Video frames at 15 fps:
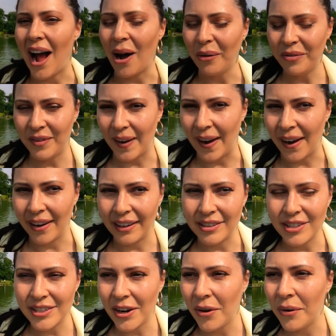out there.
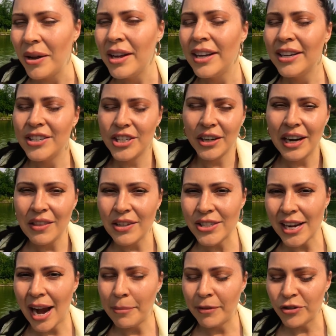And so during this
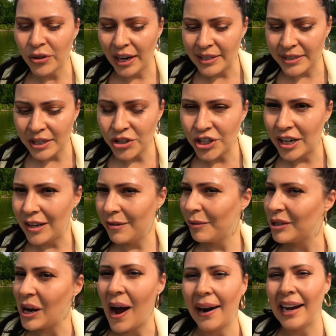time of transition, we're
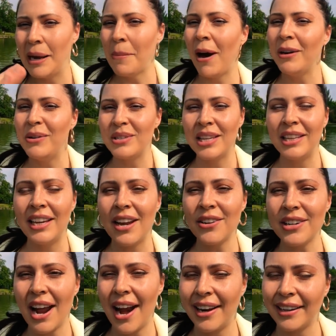talking about using the
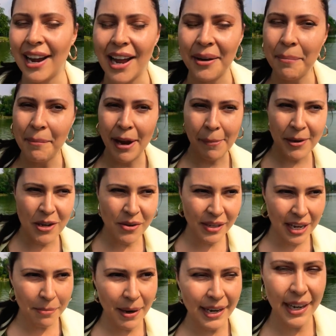internet again. Maybe you
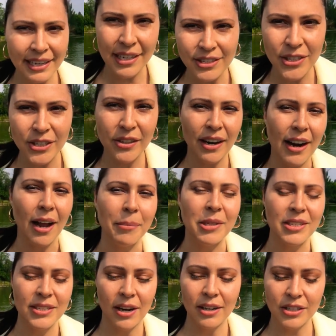can make an Instagram and
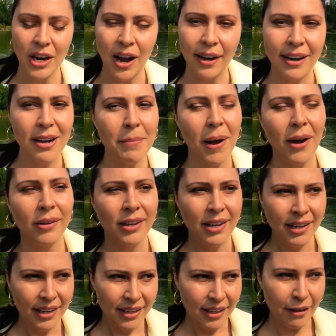start talking about,
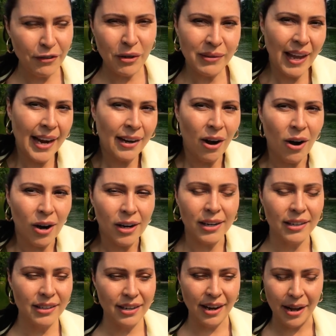if you like
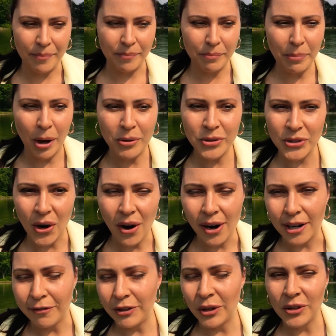art, post art.
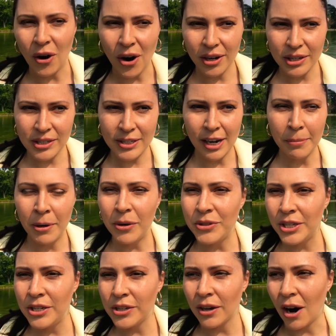If you're an artist, start
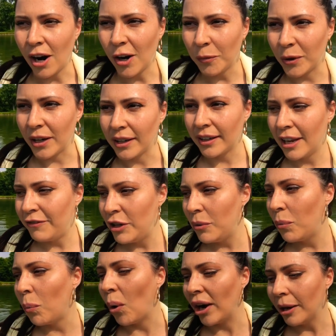posting your artwork. If you
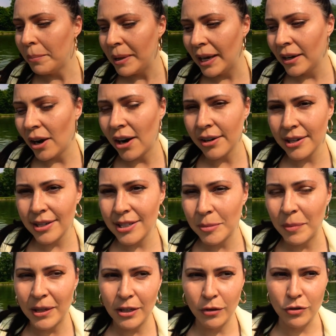want to be an artist
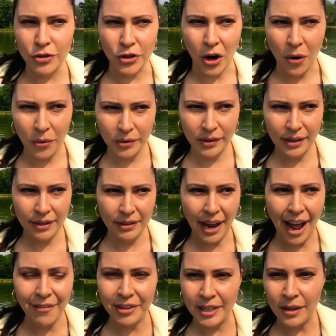but you don't
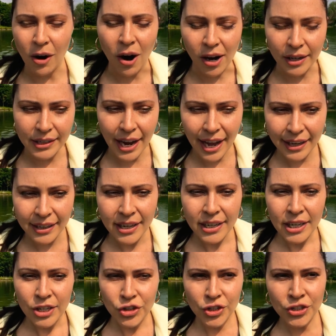have any art yet,
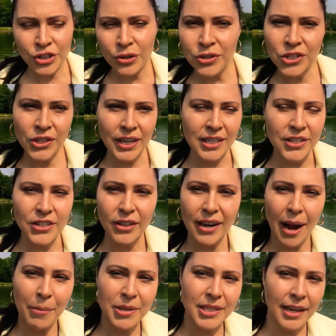just use your
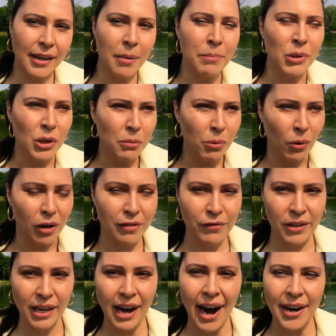Instagram as like a mood board for
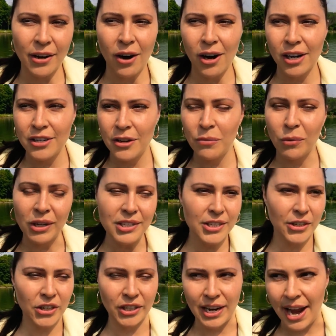the kind of art you'd want to
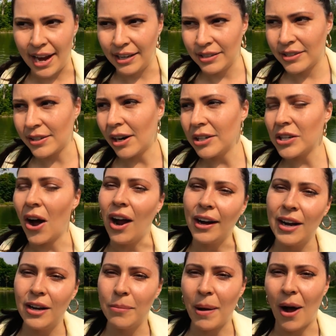create. Start
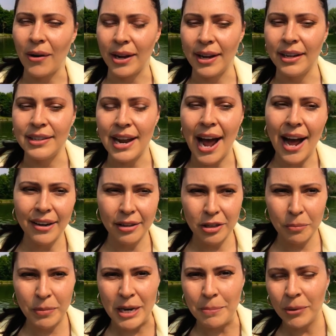talking about it and add other
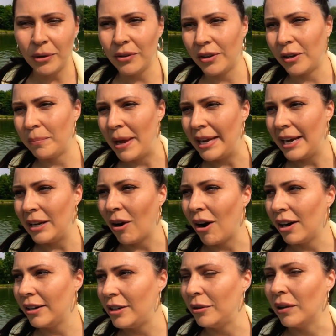people that are making
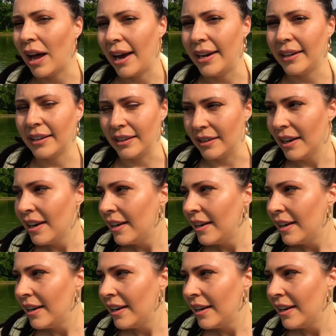art you like, and